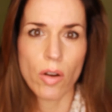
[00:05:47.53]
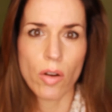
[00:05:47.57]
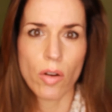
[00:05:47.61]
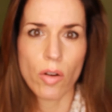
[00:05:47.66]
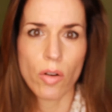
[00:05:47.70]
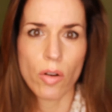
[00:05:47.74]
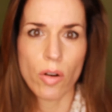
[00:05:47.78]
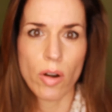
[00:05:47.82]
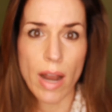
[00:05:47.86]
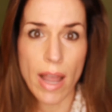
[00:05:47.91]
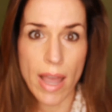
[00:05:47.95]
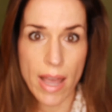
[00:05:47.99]

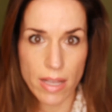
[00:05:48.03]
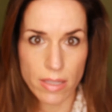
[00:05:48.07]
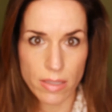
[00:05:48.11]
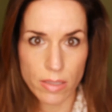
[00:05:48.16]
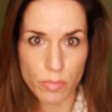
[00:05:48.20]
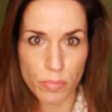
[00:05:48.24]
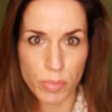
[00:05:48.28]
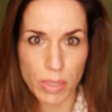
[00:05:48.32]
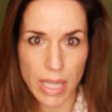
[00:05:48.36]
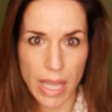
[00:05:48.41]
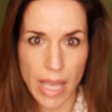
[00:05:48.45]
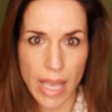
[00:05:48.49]
or has
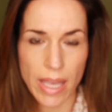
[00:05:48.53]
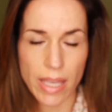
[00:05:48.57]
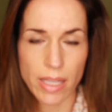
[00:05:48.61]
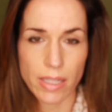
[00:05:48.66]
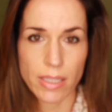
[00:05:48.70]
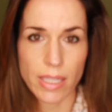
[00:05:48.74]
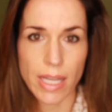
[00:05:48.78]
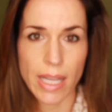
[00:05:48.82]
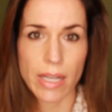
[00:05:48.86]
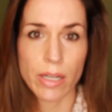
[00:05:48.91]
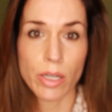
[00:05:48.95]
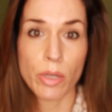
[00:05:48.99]
a
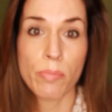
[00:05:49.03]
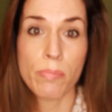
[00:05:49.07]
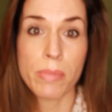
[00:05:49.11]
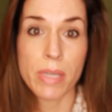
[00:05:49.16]
plan and a